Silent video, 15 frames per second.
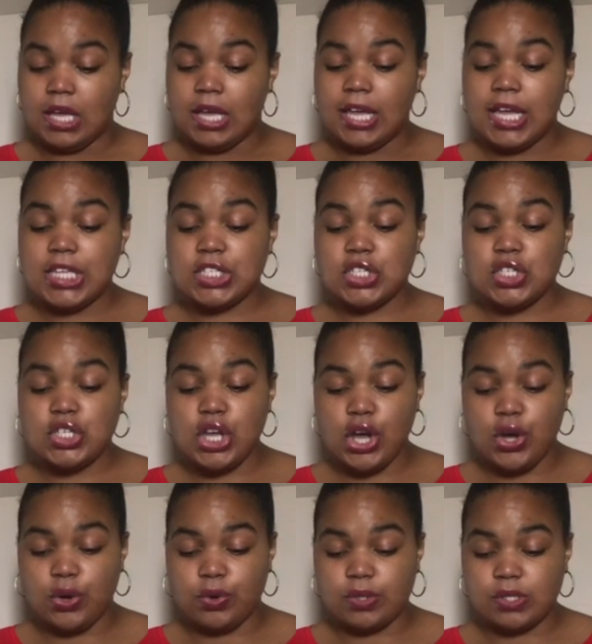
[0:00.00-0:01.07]
His
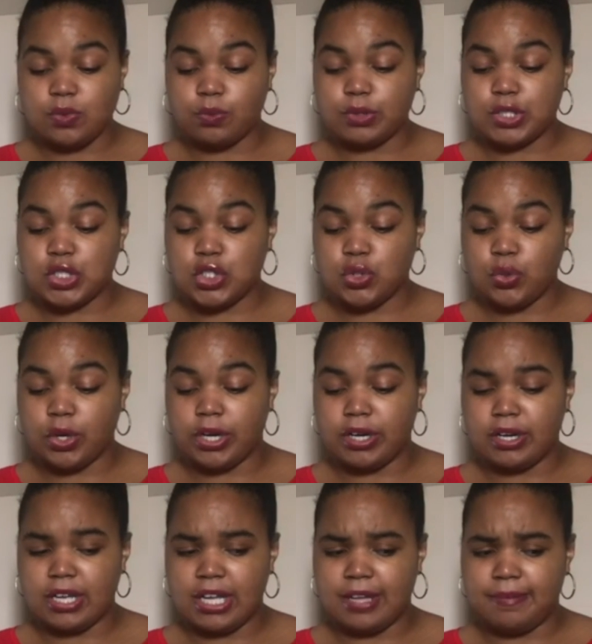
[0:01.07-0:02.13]
nose was short
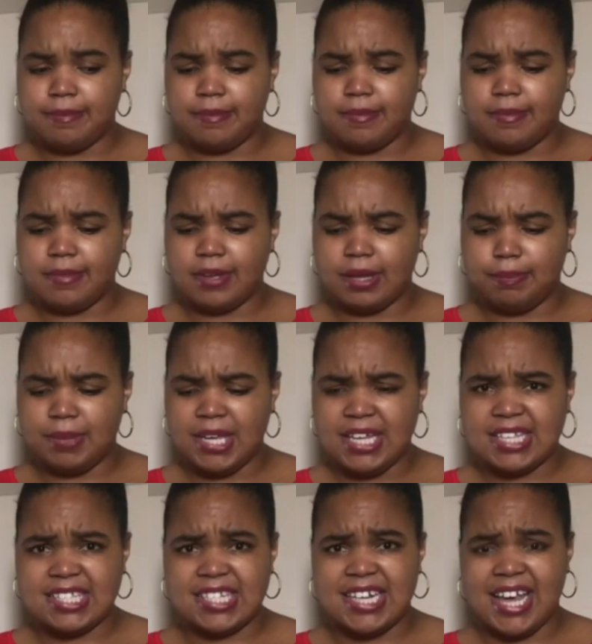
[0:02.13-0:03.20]
and a
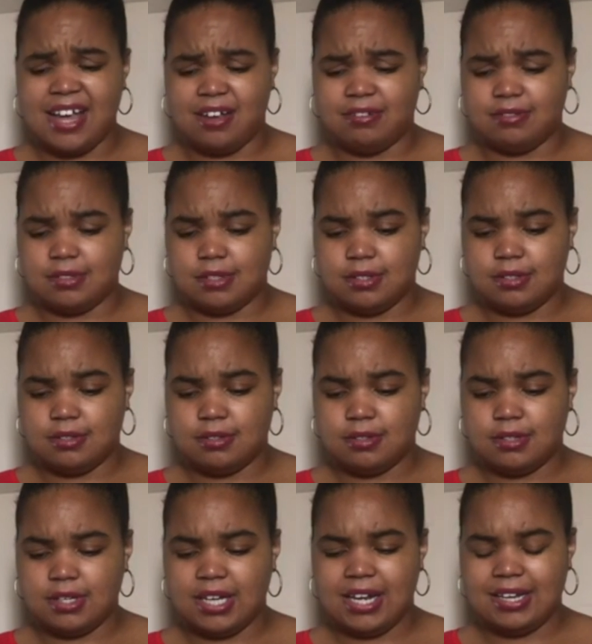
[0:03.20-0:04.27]
pink snout,
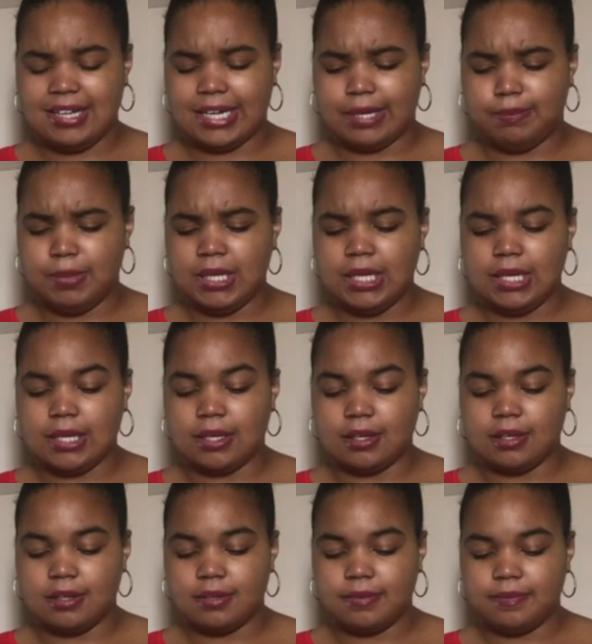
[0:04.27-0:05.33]
kind of like a
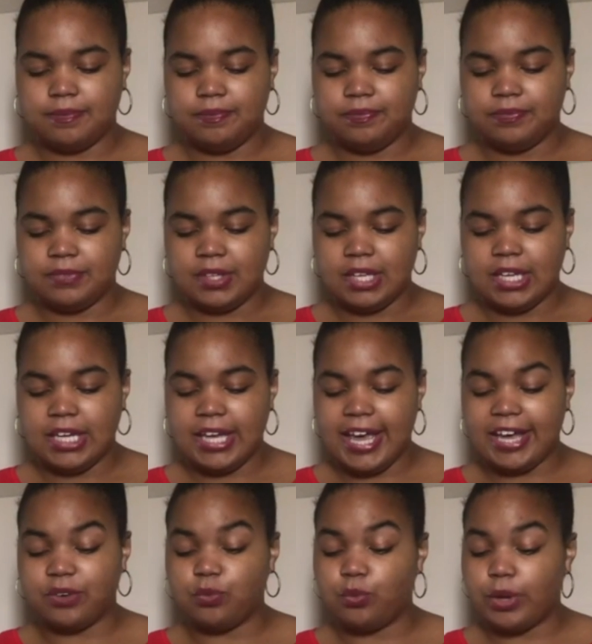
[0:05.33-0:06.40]
pig. He
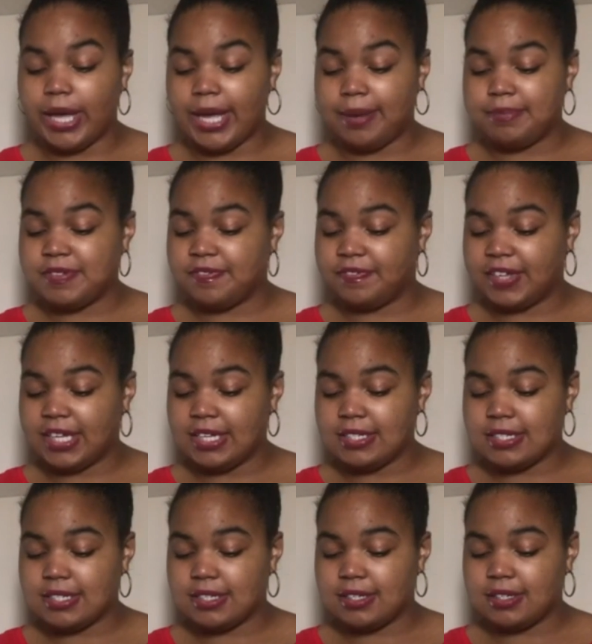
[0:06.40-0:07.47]
had webbed feet